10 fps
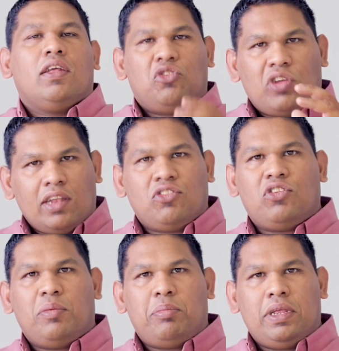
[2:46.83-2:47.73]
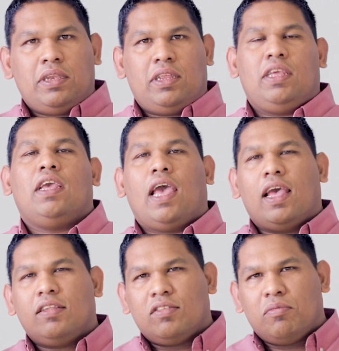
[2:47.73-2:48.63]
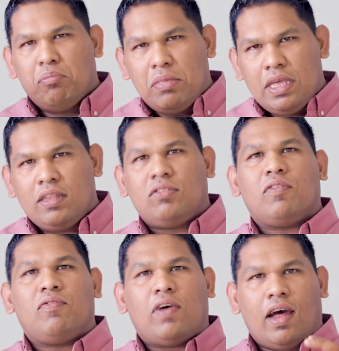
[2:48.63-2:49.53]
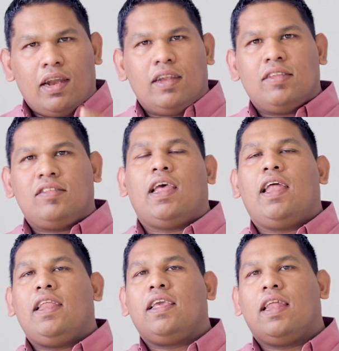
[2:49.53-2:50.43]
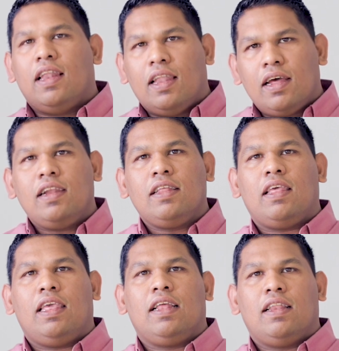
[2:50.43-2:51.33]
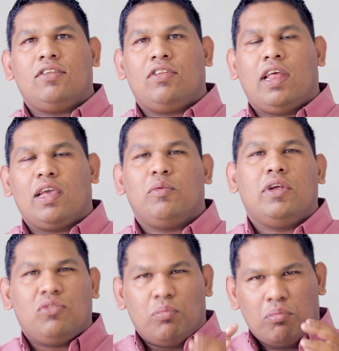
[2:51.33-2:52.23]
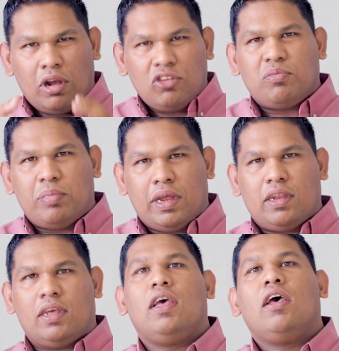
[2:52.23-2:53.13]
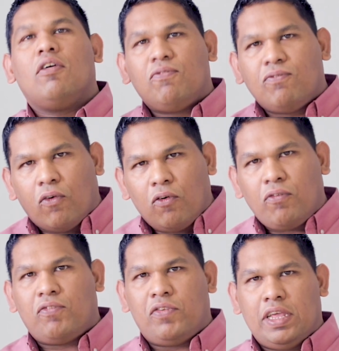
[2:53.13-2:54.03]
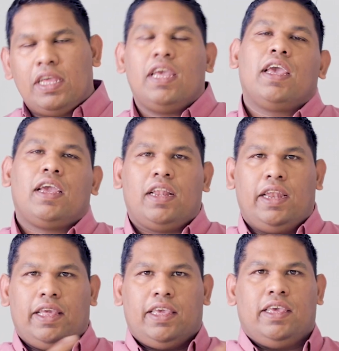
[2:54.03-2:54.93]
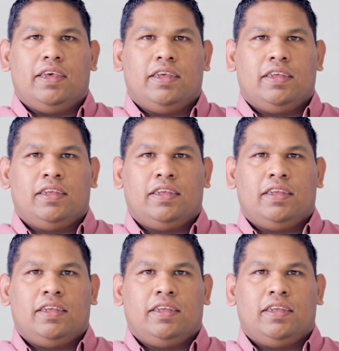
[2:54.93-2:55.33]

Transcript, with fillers: ChatGPT as a means of understanding and learning the English language much better for free, click here.